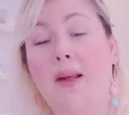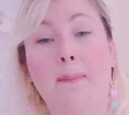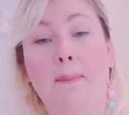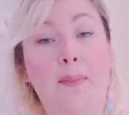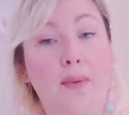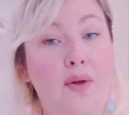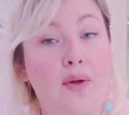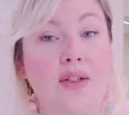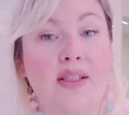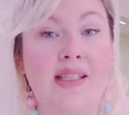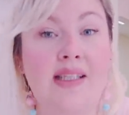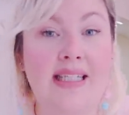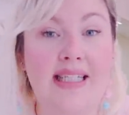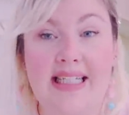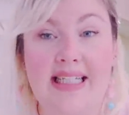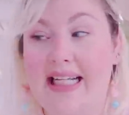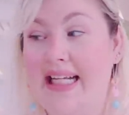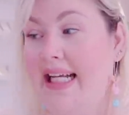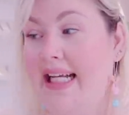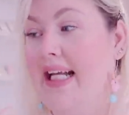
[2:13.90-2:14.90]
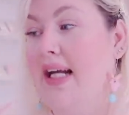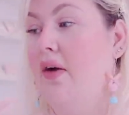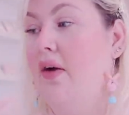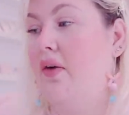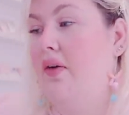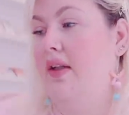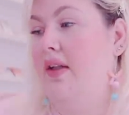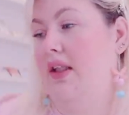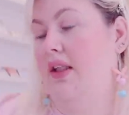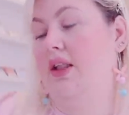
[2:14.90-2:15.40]
But today
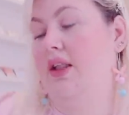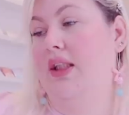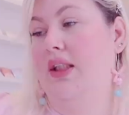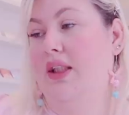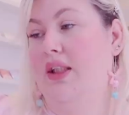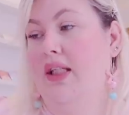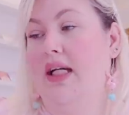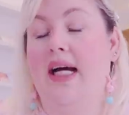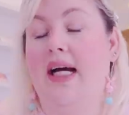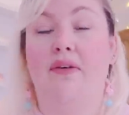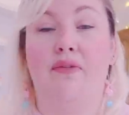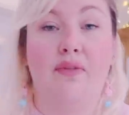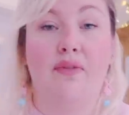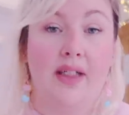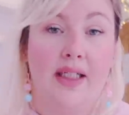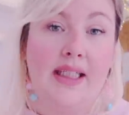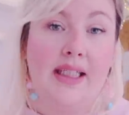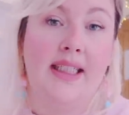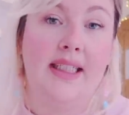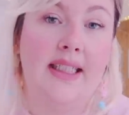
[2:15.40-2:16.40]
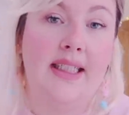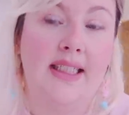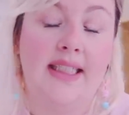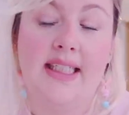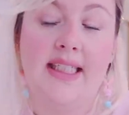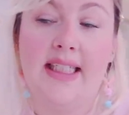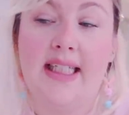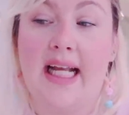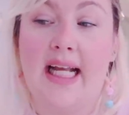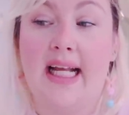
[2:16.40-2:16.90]
on the agenda, I really need
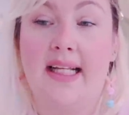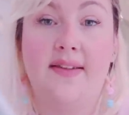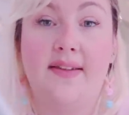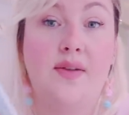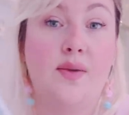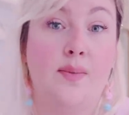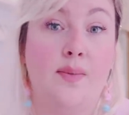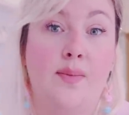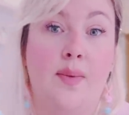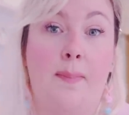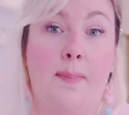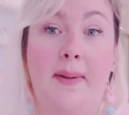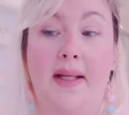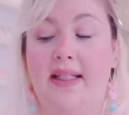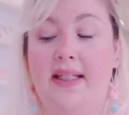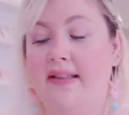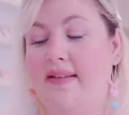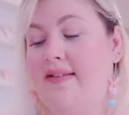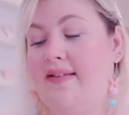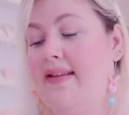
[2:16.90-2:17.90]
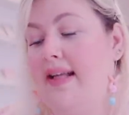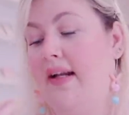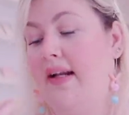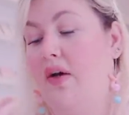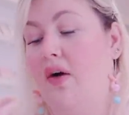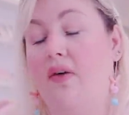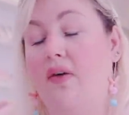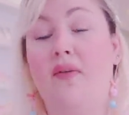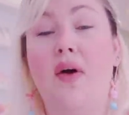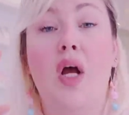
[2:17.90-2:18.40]
to get some pins sent
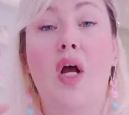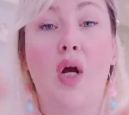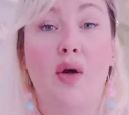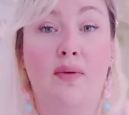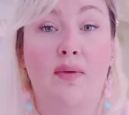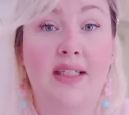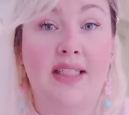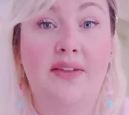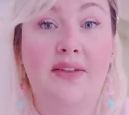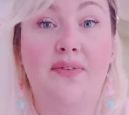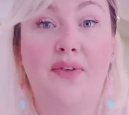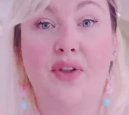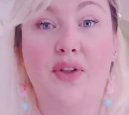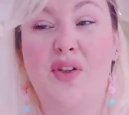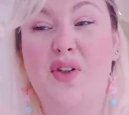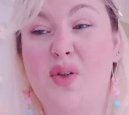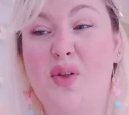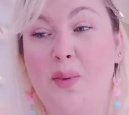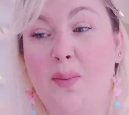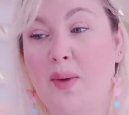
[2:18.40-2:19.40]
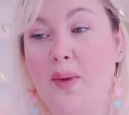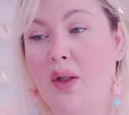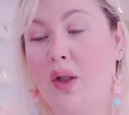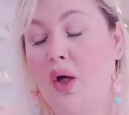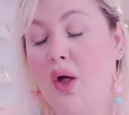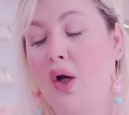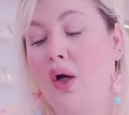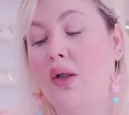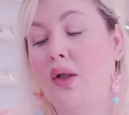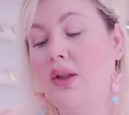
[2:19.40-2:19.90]
off ready for a summer
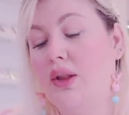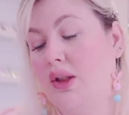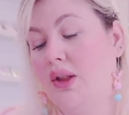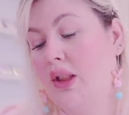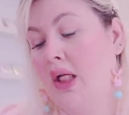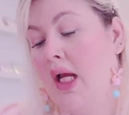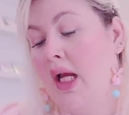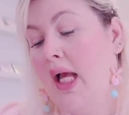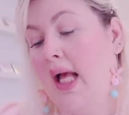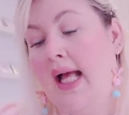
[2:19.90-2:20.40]
launch.